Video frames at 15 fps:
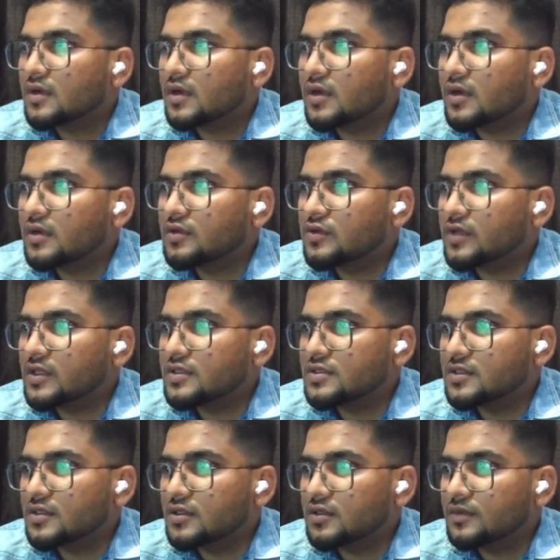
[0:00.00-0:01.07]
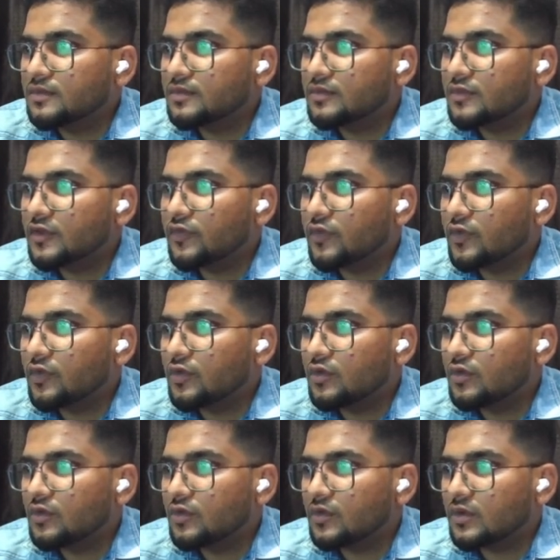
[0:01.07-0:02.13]
and you can see if
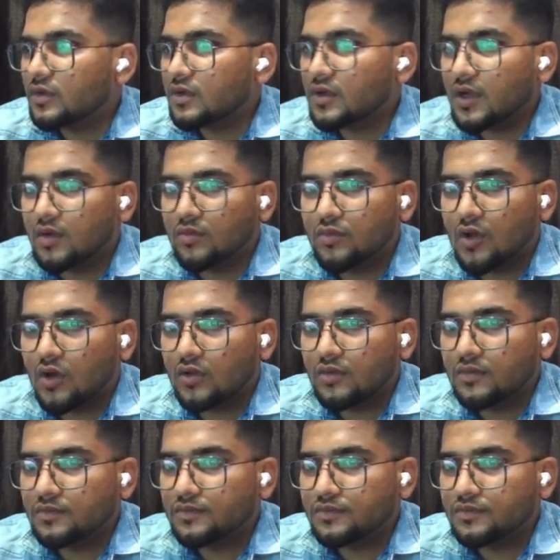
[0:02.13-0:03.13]
you come down,